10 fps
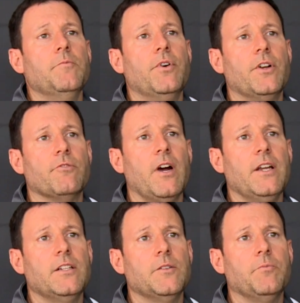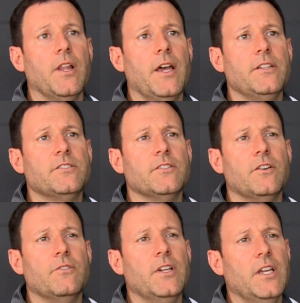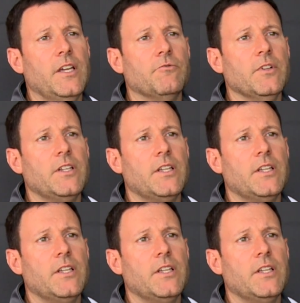put it right into play. So it really